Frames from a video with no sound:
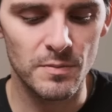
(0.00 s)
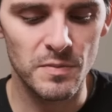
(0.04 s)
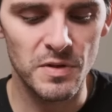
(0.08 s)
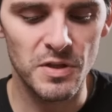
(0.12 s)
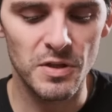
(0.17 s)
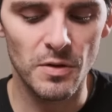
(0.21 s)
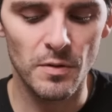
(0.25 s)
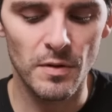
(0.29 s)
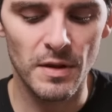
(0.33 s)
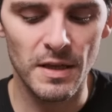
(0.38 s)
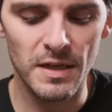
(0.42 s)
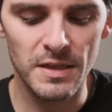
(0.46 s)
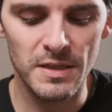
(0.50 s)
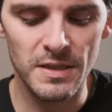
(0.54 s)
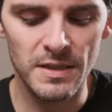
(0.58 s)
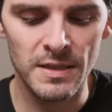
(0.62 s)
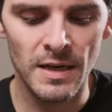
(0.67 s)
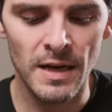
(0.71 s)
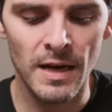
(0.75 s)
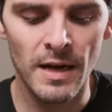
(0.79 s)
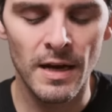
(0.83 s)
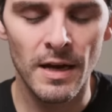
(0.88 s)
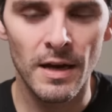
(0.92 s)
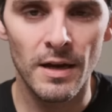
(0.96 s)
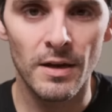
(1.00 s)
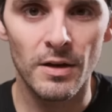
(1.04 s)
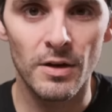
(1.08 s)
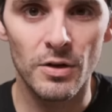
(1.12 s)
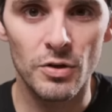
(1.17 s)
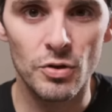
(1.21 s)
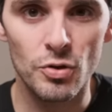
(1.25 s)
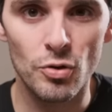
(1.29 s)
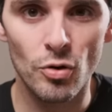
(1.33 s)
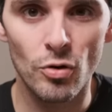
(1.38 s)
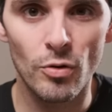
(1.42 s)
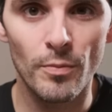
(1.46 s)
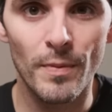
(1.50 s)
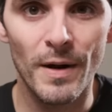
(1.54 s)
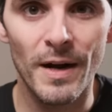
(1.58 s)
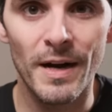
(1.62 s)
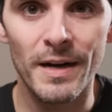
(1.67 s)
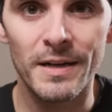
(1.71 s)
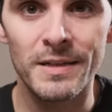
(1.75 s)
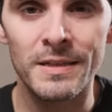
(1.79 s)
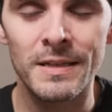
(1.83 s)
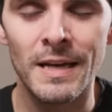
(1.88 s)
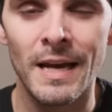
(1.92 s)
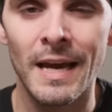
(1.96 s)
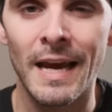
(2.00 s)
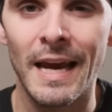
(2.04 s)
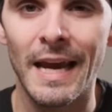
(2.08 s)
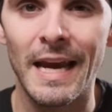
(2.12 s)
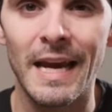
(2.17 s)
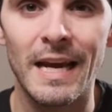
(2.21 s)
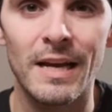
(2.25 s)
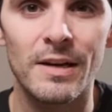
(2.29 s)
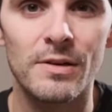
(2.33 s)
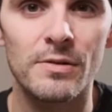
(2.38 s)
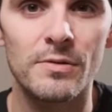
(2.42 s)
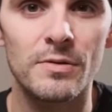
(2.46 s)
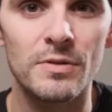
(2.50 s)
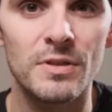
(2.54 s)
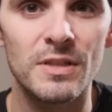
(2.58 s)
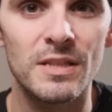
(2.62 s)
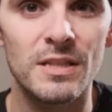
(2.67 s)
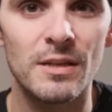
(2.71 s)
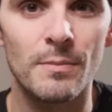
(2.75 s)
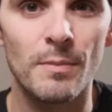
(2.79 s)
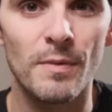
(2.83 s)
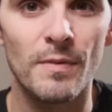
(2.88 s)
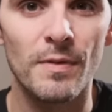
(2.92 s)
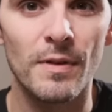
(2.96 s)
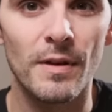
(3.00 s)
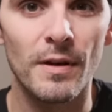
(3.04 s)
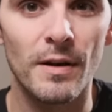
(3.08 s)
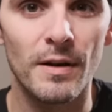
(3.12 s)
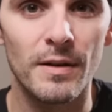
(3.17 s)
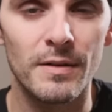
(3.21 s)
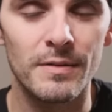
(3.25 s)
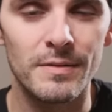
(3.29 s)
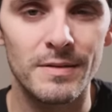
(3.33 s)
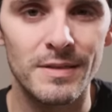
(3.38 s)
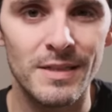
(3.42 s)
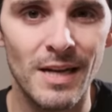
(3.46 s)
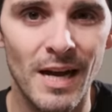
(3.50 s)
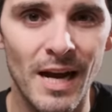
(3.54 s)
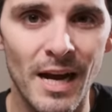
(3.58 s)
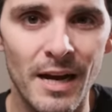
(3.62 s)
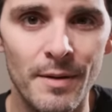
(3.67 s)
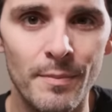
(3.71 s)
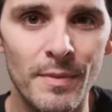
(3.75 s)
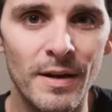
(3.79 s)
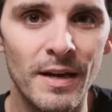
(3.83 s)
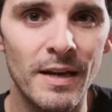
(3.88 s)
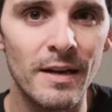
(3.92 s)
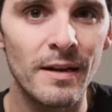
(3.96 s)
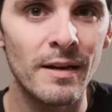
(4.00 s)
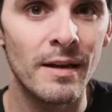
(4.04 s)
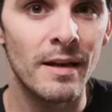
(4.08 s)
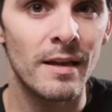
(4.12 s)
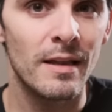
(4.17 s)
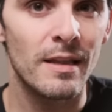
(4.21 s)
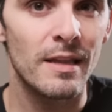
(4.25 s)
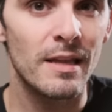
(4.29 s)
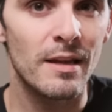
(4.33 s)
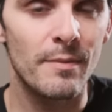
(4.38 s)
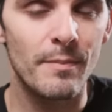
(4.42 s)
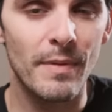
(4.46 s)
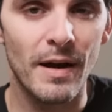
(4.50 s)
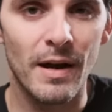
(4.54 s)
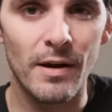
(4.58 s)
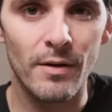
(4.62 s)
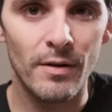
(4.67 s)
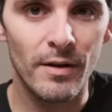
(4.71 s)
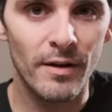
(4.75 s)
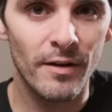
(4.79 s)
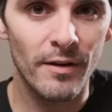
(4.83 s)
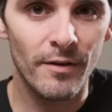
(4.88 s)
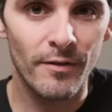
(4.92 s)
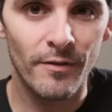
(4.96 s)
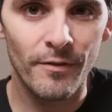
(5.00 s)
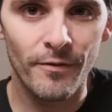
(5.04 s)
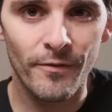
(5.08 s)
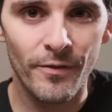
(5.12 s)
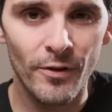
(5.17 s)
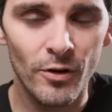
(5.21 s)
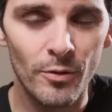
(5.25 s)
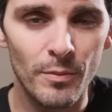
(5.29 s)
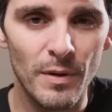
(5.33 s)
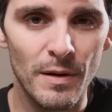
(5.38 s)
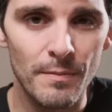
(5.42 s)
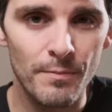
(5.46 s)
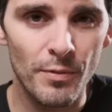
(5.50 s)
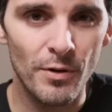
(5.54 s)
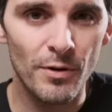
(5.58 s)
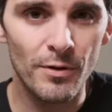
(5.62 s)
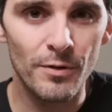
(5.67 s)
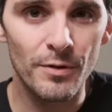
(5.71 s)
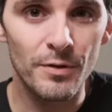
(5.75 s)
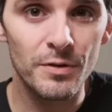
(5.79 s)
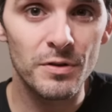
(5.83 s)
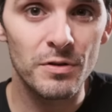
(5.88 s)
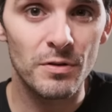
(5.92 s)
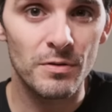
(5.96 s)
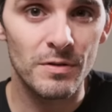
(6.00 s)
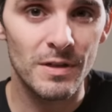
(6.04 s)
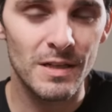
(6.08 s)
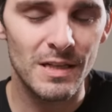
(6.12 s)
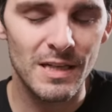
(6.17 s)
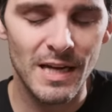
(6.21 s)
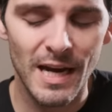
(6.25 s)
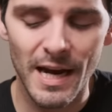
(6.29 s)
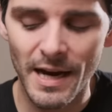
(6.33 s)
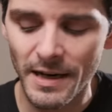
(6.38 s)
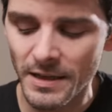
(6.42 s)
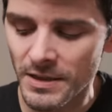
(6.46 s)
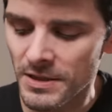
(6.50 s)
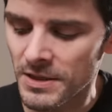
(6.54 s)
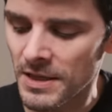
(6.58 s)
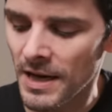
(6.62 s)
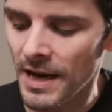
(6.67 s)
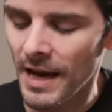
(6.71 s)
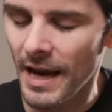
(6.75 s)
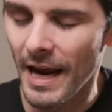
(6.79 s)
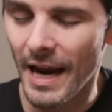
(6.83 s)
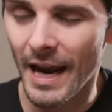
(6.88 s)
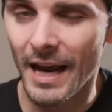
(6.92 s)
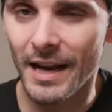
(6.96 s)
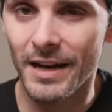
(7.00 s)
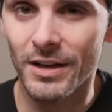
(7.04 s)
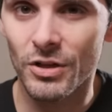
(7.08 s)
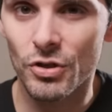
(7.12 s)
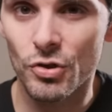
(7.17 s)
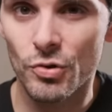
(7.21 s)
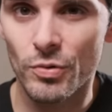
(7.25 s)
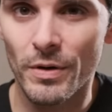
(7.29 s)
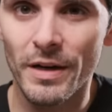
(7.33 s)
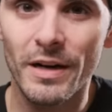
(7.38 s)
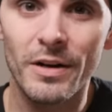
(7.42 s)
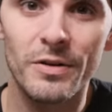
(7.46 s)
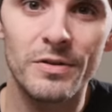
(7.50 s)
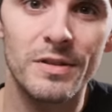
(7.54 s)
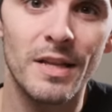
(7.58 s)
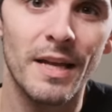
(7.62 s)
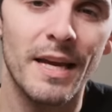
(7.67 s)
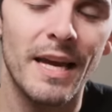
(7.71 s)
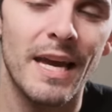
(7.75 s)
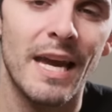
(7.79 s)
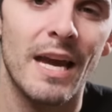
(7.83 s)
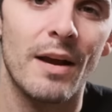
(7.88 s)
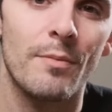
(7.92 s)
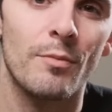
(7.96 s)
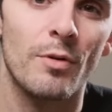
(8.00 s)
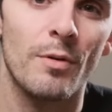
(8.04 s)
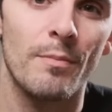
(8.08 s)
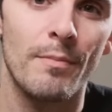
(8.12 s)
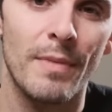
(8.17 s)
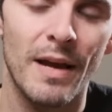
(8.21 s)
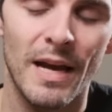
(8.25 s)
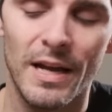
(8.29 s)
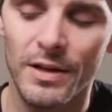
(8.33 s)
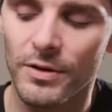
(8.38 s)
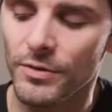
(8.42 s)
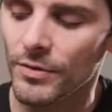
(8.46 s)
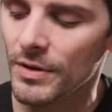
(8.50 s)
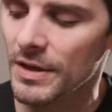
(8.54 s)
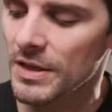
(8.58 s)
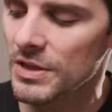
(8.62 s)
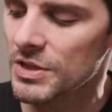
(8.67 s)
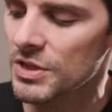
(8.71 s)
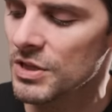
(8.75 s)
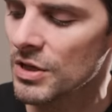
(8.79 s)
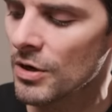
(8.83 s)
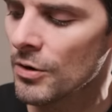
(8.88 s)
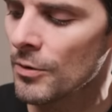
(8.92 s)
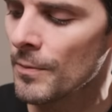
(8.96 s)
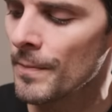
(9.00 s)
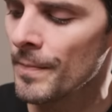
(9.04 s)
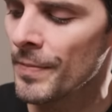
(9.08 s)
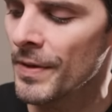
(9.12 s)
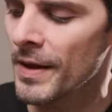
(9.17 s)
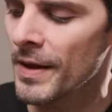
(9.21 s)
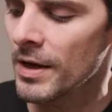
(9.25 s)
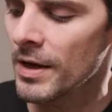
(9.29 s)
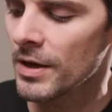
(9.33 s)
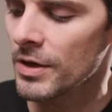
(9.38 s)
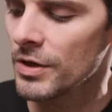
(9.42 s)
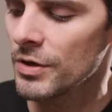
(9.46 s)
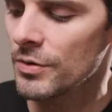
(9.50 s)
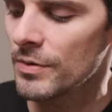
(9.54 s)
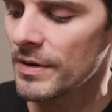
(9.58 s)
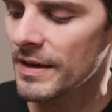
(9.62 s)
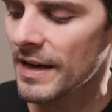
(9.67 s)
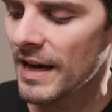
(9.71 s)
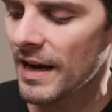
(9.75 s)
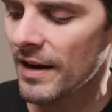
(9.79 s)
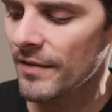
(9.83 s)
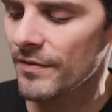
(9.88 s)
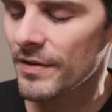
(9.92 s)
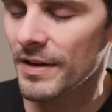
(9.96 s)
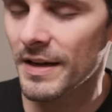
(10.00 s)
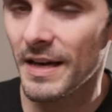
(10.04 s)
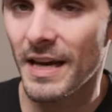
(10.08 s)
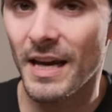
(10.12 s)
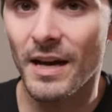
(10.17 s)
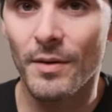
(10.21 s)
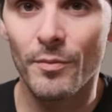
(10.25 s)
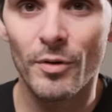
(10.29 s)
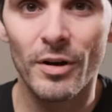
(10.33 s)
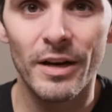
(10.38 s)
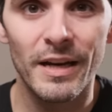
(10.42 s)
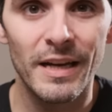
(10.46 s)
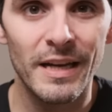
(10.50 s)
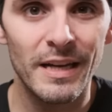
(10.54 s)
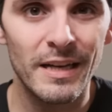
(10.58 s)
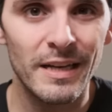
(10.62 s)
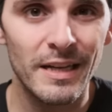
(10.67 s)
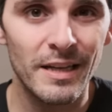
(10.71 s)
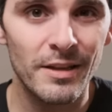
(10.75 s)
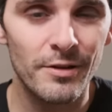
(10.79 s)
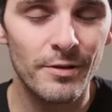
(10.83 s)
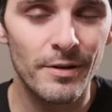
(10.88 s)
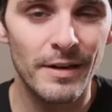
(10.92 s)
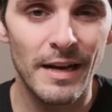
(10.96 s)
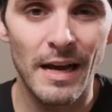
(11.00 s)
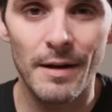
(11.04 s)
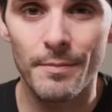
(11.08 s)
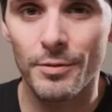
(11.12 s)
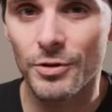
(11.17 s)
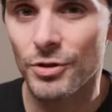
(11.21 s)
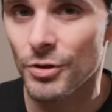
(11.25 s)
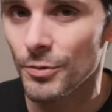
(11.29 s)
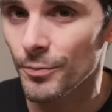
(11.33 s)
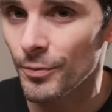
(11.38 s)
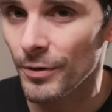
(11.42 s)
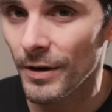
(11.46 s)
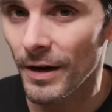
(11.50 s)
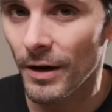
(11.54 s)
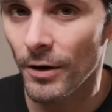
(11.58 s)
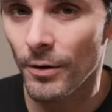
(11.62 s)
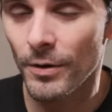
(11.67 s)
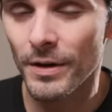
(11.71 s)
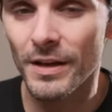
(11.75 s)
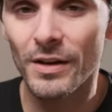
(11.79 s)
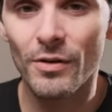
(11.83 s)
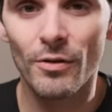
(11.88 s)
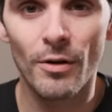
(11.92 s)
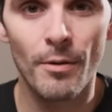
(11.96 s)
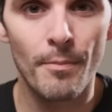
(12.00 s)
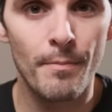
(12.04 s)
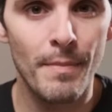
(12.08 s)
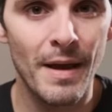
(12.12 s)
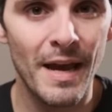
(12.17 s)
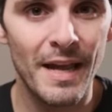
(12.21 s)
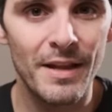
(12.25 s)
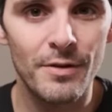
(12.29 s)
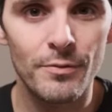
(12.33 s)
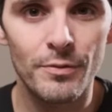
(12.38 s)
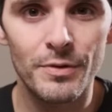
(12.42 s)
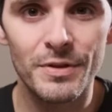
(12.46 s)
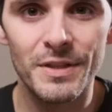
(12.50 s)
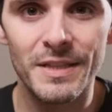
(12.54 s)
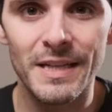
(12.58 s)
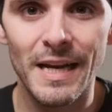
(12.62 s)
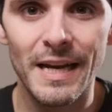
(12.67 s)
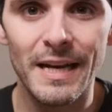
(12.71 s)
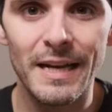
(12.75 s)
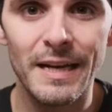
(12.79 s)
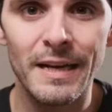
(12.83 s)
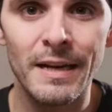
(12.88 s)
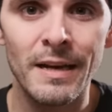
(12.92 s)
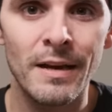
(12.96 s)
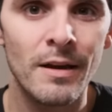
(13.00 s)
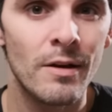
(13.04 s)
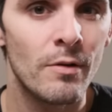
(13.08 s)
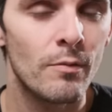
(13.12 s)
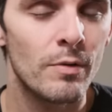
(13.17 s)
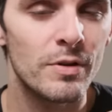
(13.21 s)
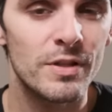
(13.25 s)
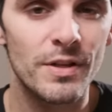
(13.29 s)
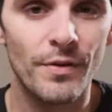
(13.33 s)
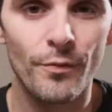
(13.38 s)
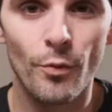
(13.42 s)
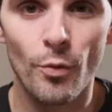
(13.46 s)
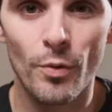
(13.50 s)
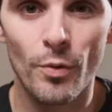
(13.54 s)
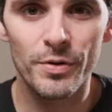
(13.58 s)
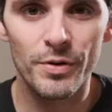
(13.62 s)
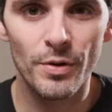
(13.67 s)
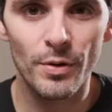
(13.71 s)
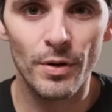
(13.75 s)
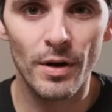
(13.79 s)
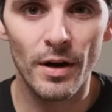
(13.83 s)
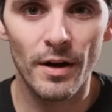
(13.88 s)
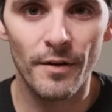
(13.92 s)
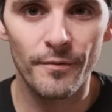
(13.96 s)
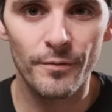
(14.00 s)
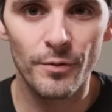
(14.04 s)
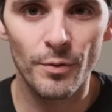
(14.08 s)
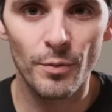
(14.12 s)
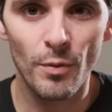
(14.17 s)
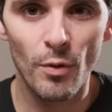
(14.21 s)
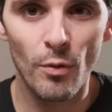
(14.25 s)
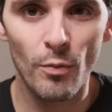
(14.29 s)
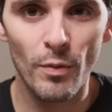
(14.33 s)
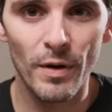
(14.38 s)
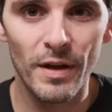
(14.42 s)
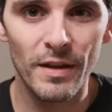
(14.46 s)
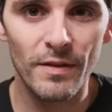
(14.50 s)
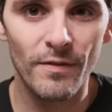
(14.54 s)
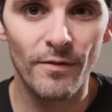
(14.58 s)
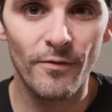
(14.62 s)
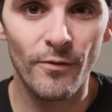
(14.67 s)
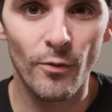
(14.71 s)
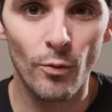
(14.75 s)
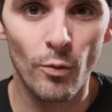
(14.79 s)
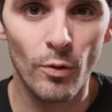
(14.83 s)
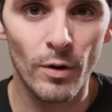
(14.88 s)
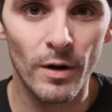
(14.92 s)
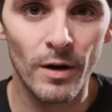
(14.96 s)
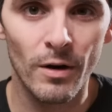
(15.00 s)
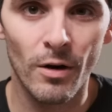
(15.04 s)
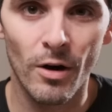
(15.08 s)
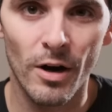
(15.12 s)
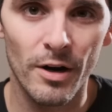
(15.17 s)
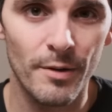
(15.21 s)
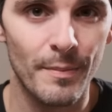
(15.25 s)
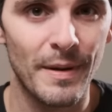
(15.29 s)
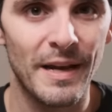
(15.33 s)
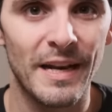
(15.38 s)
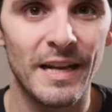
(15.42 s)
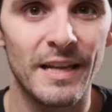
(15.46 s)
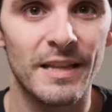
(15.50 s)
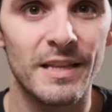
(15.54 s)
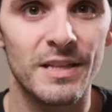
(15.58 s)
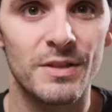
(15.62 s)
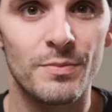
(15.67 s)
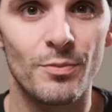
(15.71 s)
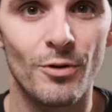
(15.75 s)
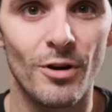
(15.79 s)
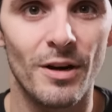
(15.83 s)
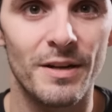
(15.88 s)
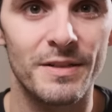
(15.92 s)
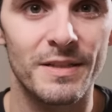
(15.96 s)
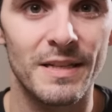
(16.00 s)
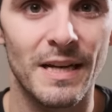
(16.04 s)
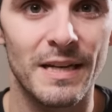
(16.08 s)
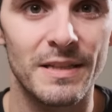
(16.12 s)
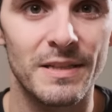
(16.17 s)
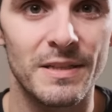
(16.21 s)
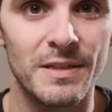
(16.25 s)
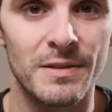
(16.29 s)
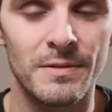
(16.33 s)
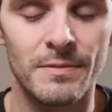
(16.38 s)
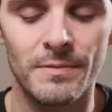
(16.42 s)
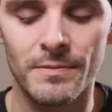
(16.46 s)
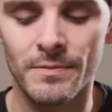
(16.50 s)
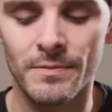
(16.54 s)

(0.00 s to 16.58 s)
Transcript: So this control box handles some of the timing, the amount of film it pulls or detects, and it triggers the camera manually. So you can have the camera in either an aperture priority or a manual setting, whichever you're comfortable with for automating this process.